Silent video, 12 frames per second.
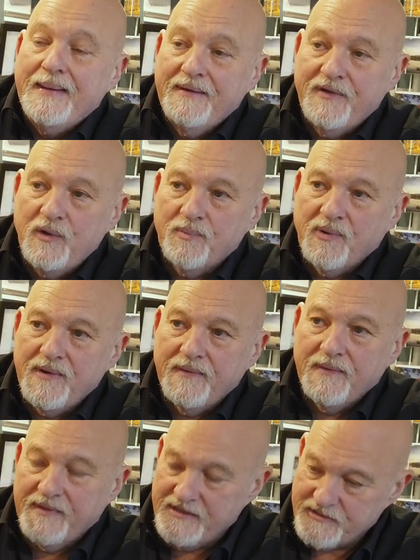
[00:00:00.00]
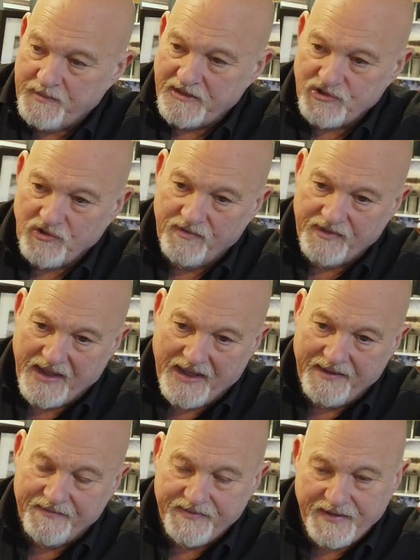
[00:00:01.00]
if you print this picture on
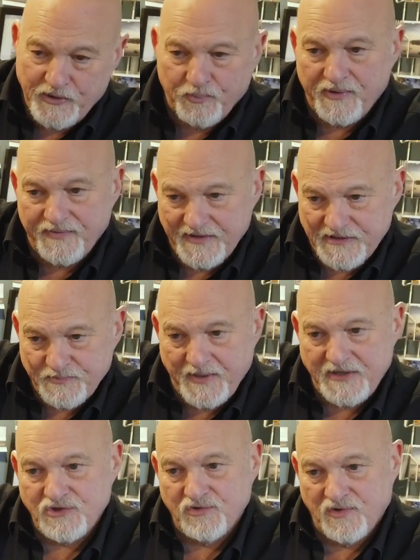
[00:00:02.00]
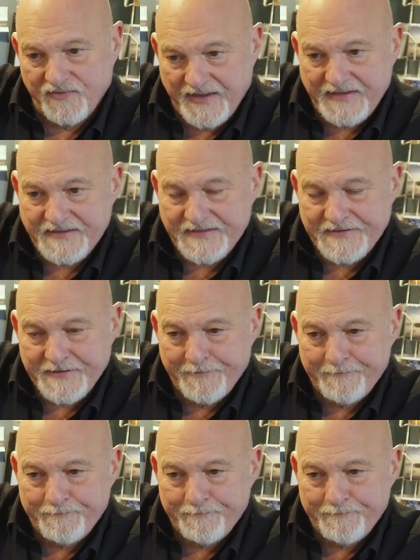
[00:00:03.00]
that and then you print this picture on this,